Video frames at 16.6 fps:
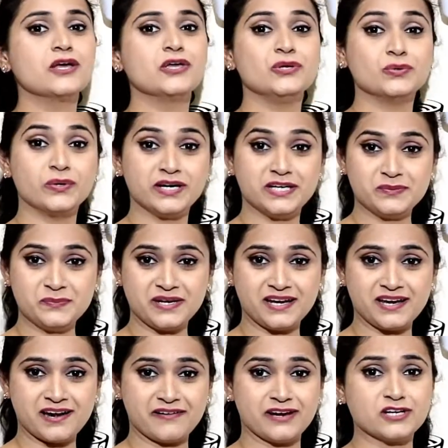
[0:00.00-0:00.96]
You heard me
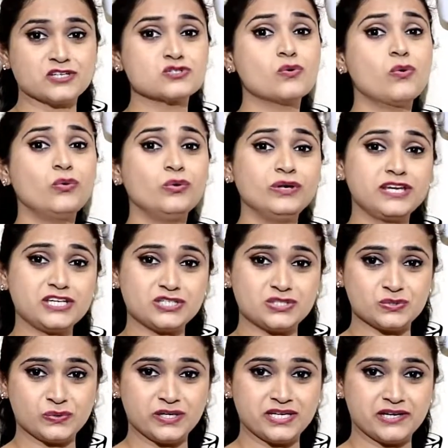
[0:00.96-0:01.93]
correct, only
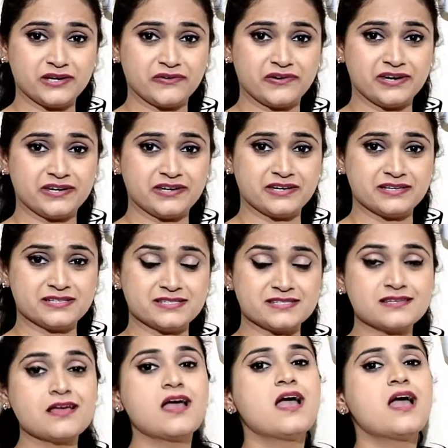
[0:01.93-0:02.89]
2
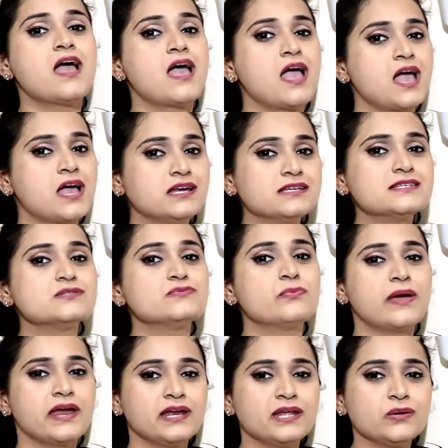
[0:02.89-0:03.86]
ingredients, and is
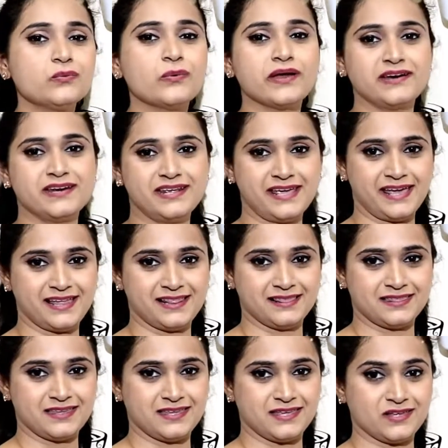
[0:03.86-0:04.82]
very
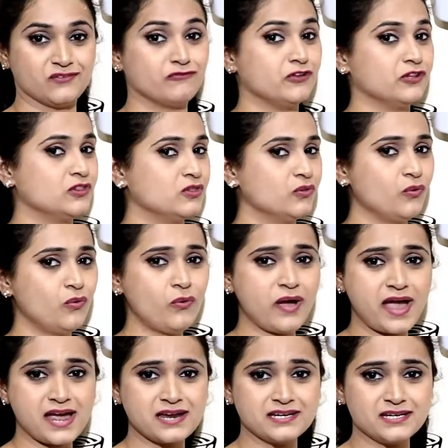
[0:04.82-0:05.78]
healthy. No
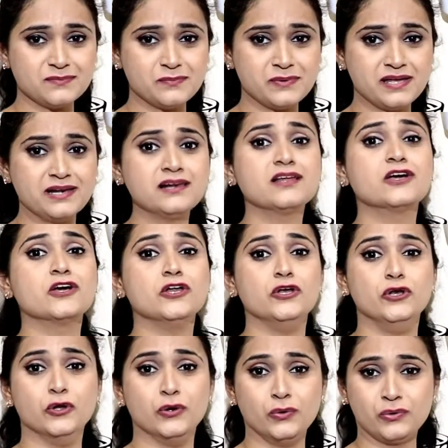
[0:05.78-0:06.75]
added milk,
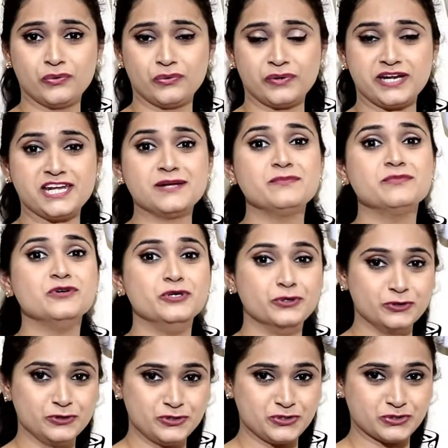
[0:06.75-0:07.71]
no cream,
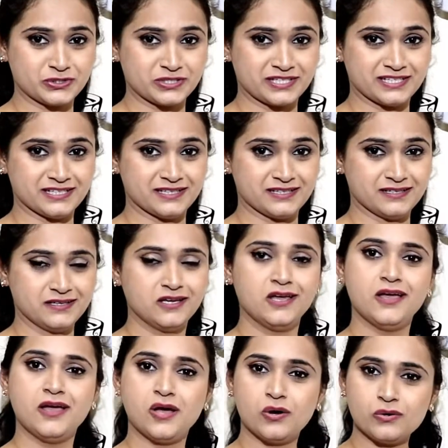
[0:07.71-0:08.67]
no sugar.
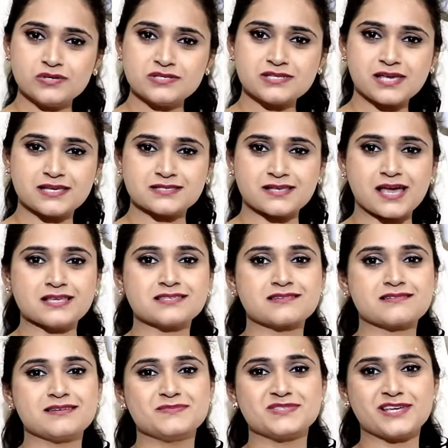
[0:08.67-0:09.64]
Who says ice
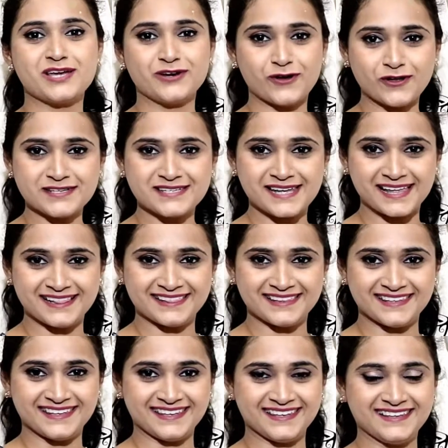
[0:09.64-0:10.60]
creams are not
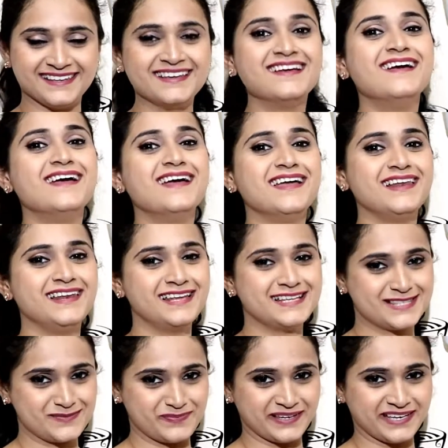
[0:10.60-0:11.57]
healthy?
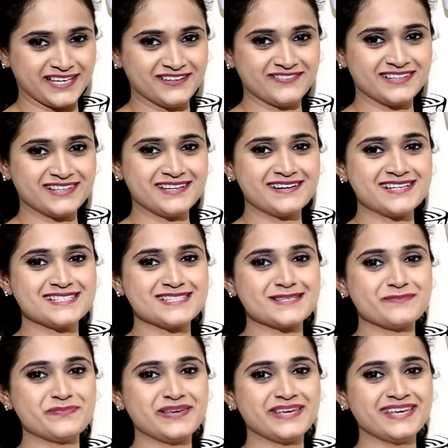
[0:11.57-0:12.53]
Let's begin with the
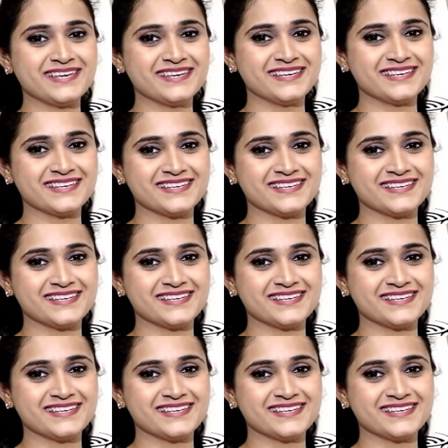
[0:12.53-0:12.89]
recipe.